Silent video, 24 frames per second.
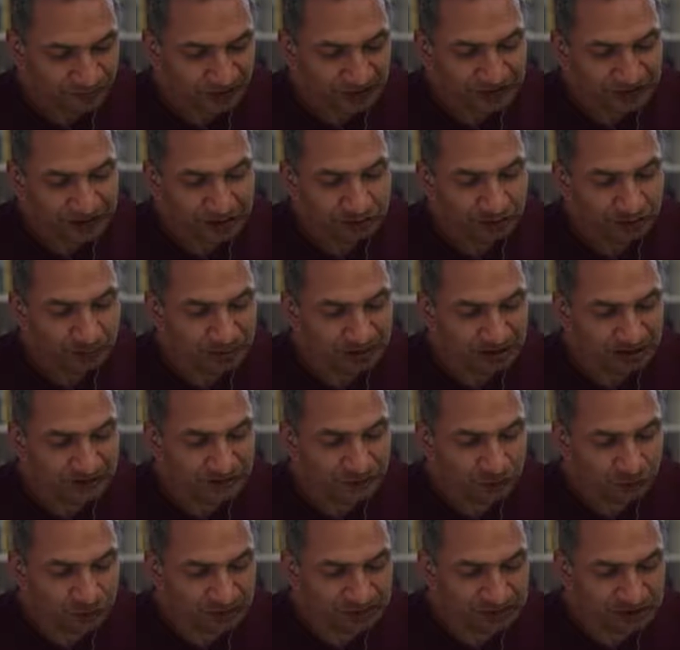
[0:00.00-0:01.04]
Genuine belief
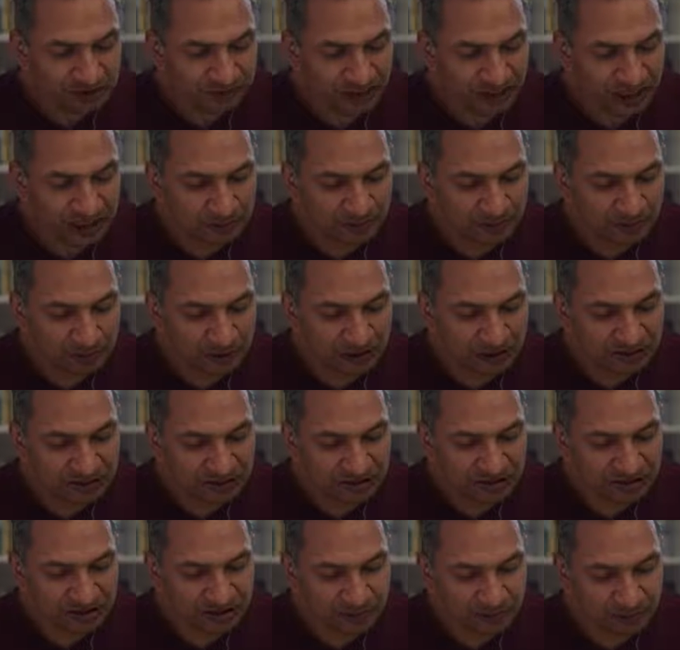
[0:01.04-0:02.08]
or risk of harm or
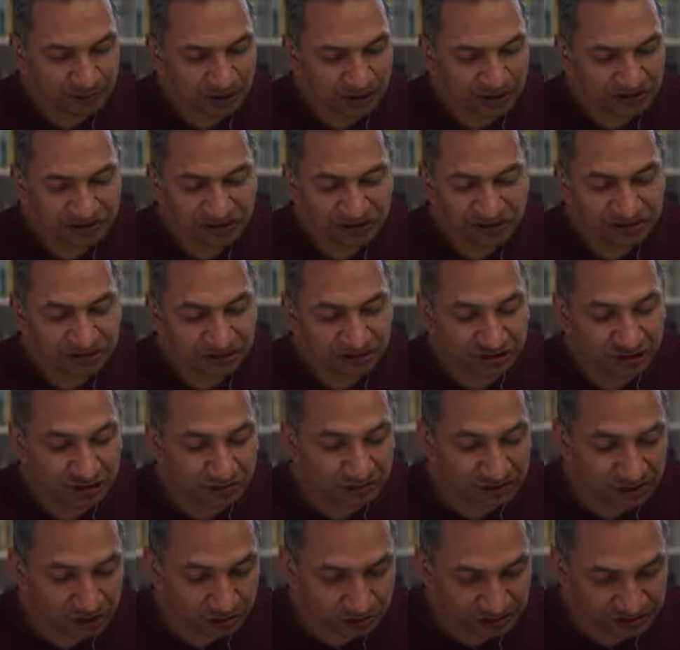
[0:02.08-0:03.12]
prejudice
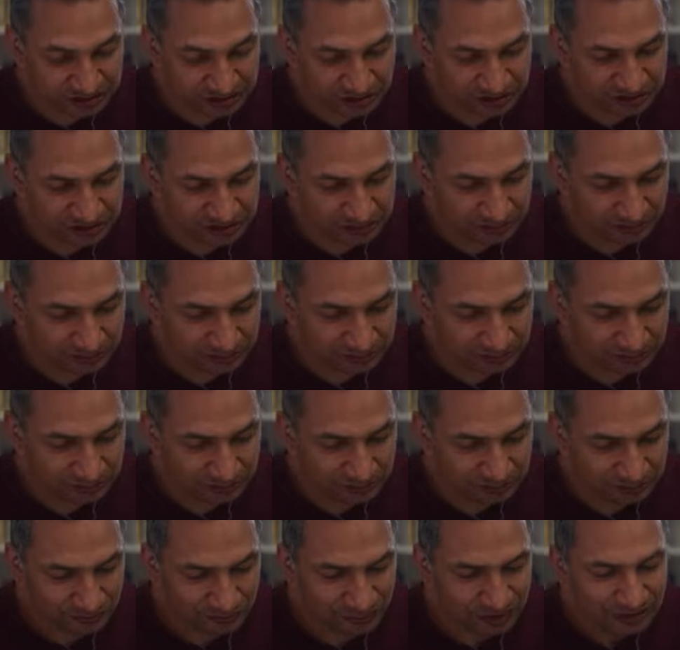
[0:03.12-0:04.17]
occurring, there isn't.
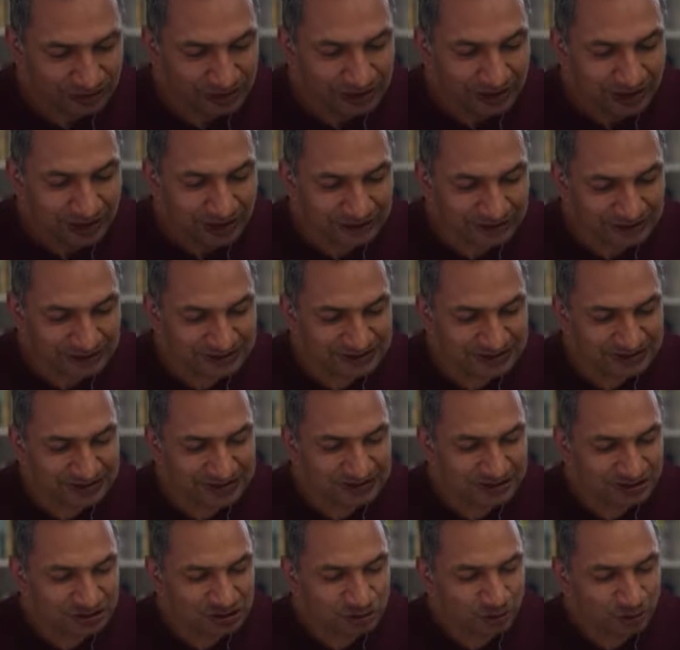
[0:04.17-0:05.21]
In this
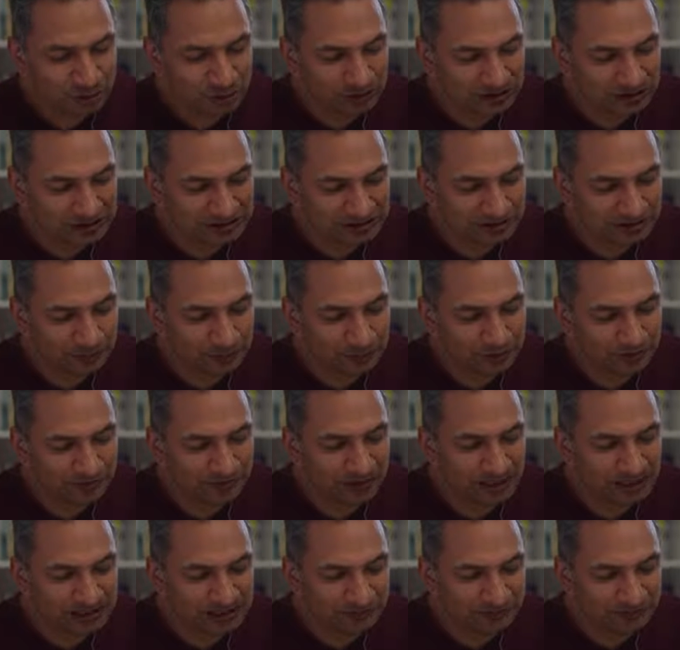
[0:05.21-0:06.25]
instance, we will still
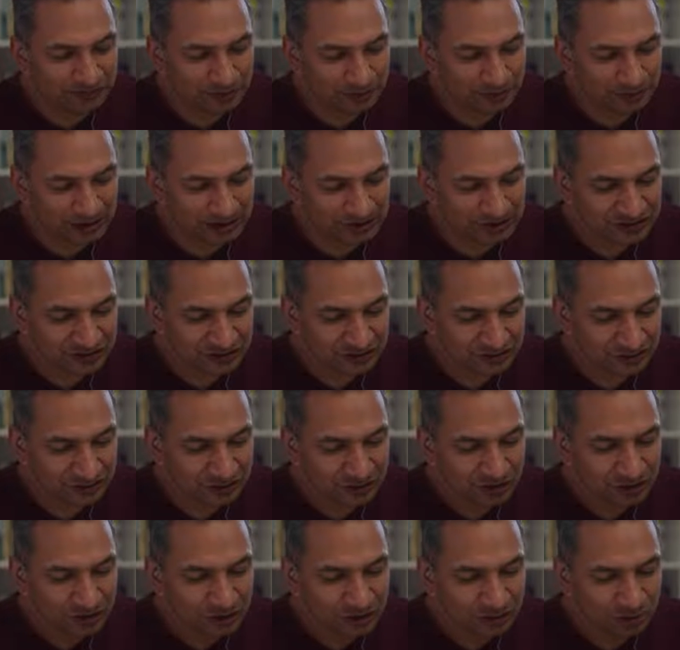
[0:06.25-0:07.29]
provide information
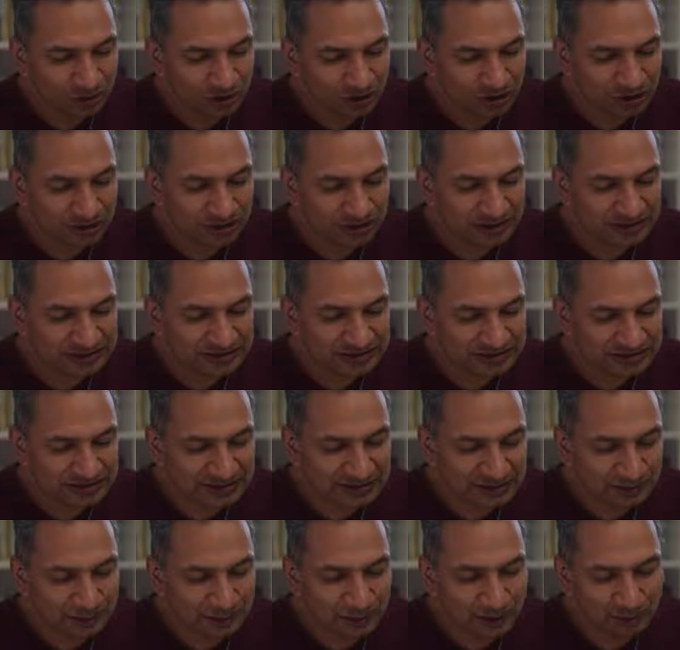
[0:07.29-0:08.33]
where it is in
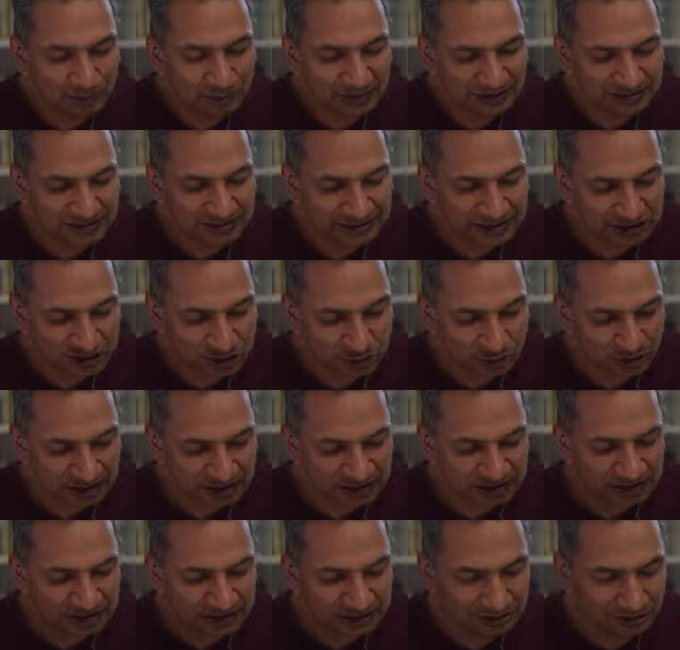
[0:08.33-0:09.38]
the public
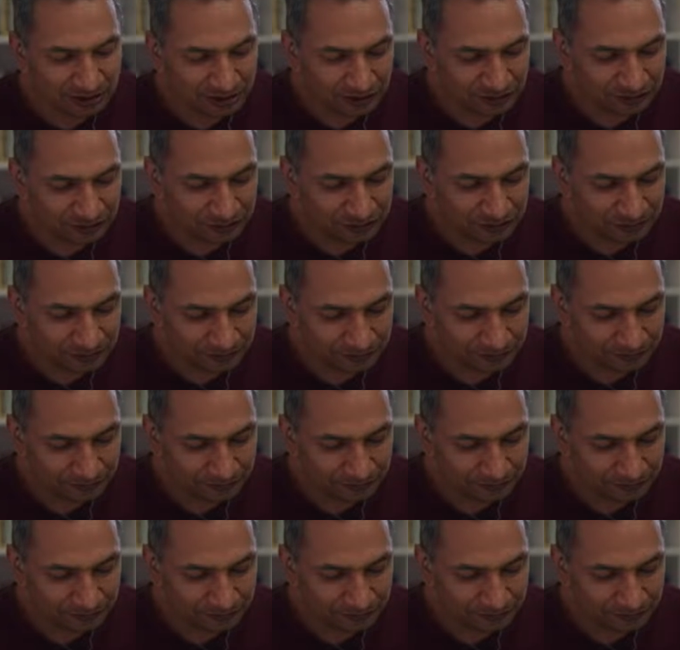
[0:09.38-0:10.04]
interest and lawful.